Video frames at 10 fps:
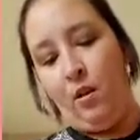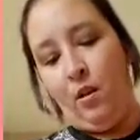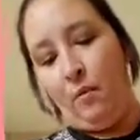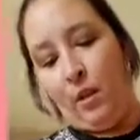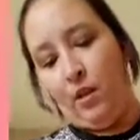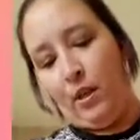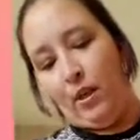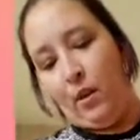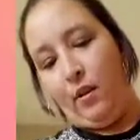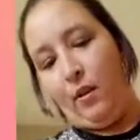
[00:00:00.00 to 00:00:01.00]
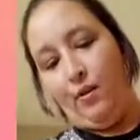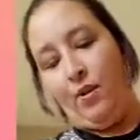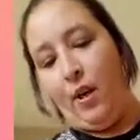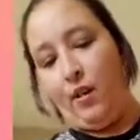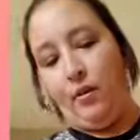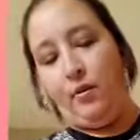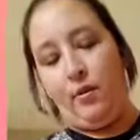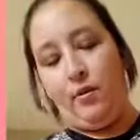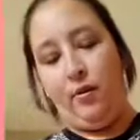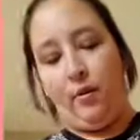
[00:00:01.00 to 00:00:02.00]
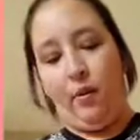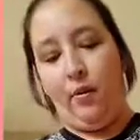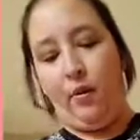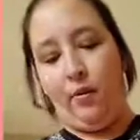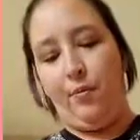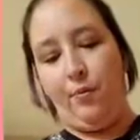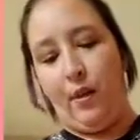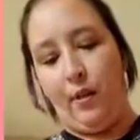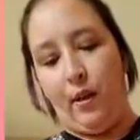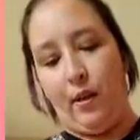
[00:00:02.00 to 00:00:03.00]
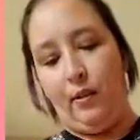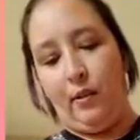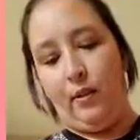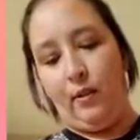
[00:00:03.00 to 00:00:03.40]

Make sure you get all the little chunks, all the little whatnots.